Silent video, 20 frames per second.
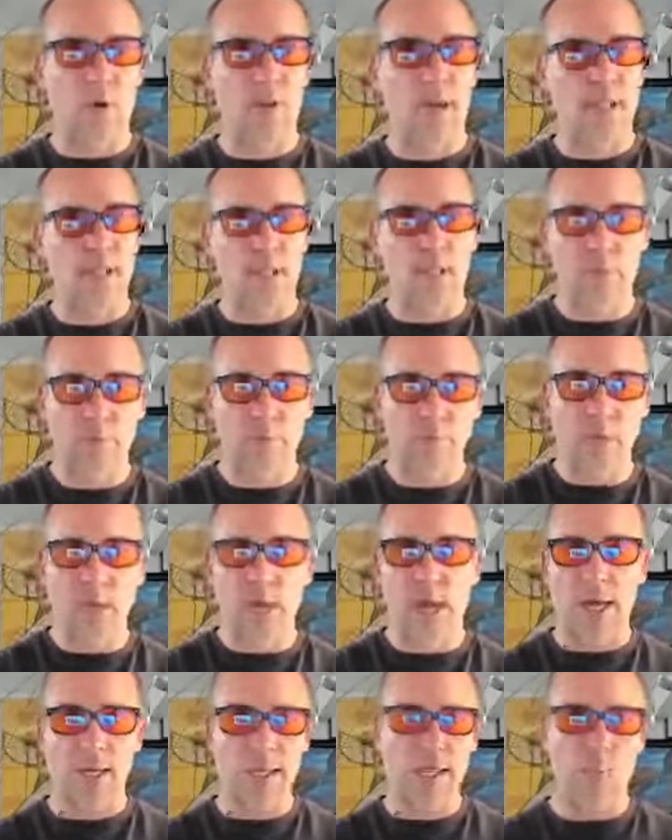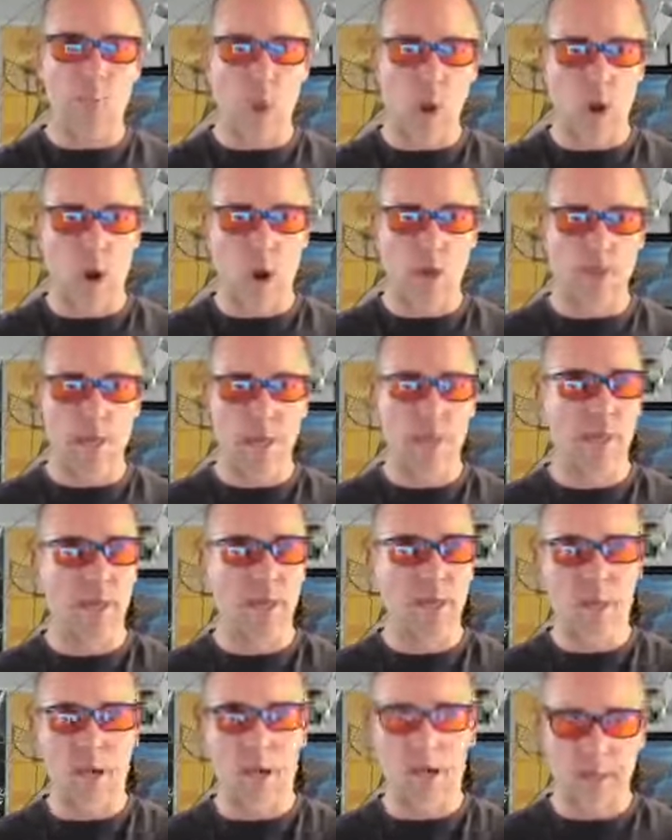Well, that's a complete oxymoron then,
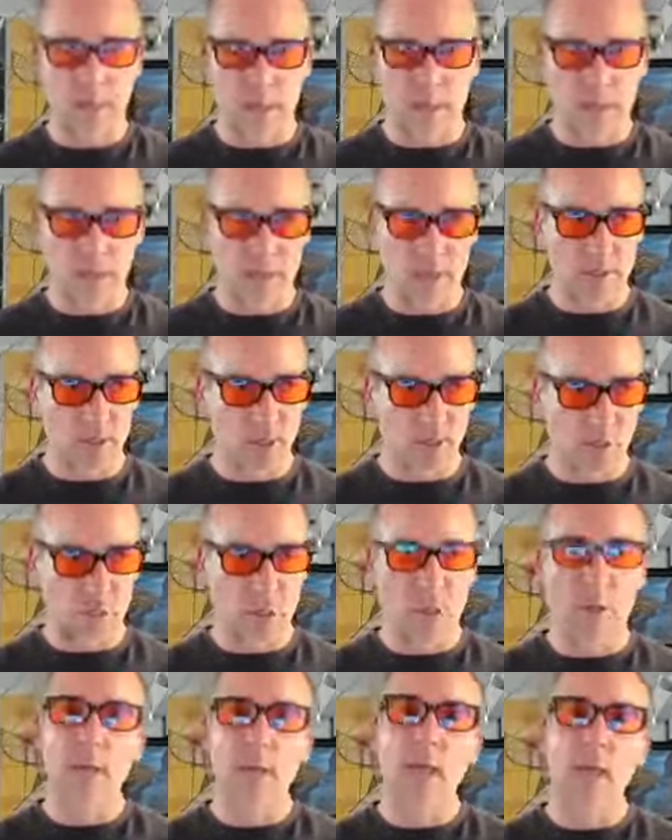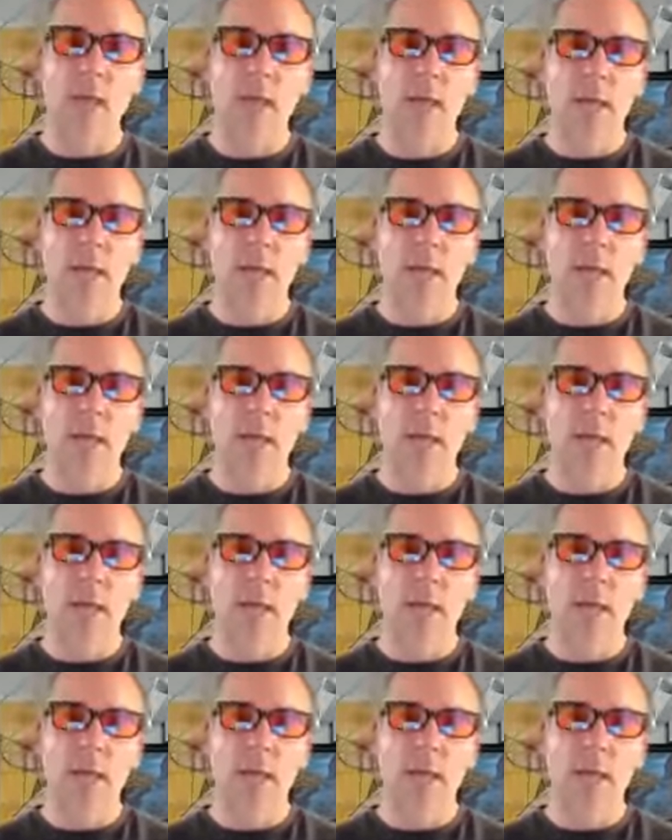because all intelligence is real.